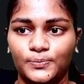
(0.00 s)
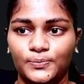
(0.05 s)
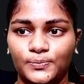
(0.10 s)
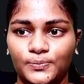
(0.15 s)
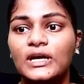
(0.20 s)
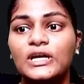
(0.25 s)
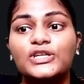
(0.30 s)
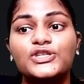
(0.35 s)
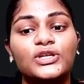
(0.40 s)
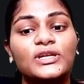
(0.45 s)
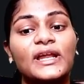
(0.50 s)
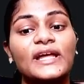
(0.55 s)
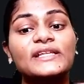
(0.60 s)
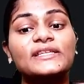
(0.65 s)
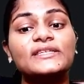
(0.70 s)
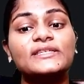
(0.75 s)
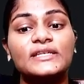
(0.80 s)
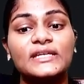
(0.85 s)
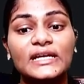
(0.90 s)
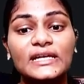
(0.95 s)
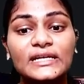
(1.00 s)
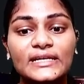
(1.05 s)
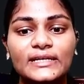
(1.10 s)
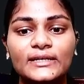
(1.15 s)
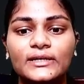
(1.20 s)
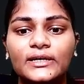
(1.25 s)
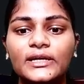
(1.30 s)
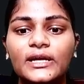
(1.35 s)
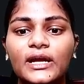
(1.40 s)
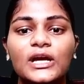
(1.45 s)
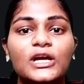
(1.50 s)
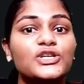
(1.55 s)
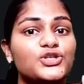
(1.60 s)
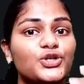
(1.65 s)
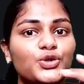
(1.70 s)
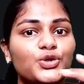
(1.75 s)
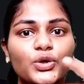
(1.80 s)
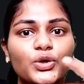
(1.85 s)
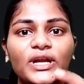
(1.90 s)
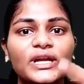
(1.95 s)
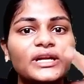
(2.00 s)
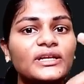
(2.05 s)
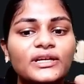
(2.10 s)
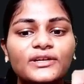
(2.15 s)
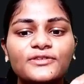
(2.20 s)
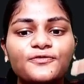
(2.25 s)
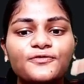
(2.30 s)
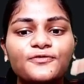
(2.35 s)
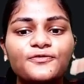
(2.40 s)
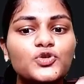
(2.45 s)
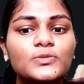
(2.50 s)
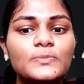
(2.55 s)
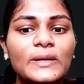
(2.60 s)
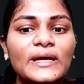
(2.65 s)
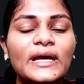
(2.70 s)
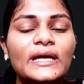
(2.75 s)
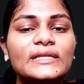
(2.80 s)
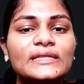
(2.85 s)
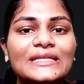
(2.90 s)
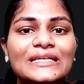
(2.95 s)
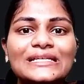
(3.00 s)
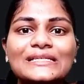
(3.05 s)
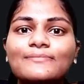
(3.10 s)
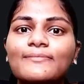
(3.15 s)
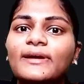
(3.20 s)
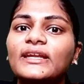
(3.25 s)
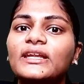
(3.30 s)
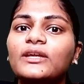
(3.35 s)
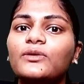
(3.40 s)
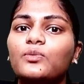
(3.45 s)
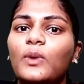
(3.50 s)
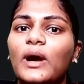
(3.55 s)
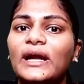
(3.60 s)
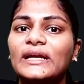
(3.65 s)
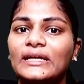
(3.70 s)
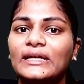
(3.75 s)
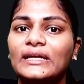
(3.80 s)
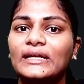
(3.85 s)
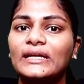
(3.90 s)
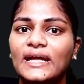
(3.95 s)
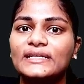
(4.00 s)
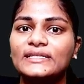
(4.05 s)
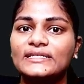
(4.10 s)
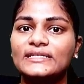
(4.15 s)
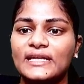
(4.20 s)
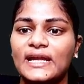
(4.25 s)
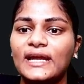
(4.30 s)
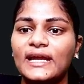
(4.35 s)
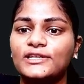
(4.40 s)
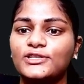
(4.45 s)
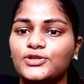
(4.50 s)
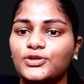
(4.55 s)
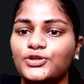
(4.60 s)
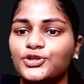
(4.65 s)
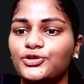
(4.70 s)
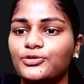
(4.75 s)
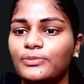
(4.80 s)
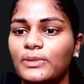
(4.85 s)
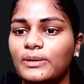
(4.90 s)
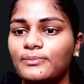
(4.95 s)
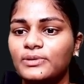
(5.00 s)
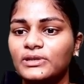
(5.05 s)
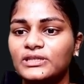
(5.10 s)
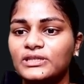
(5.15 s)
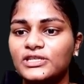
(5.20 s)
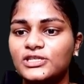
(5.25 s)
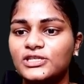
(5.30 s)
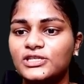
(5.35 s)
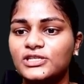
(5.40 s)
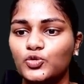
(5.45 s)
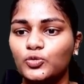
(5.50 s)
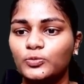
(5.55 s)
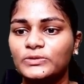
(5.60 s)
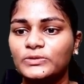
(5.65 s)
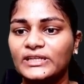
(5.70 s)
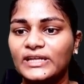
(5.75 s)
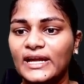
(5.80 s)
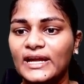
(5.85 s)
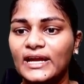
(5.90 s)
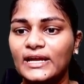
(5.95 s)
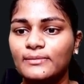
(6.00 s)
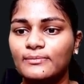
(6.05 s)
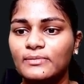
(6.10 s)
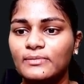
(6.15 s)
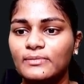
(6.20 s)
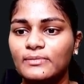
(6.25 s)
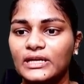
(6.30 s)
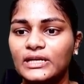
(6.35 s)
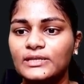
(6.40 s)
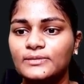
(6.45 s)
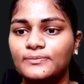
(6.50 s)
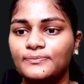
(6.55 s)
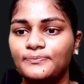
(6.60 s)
So let's read here. So don't get confused by these many white lines, right? So you remember this loop that I had made,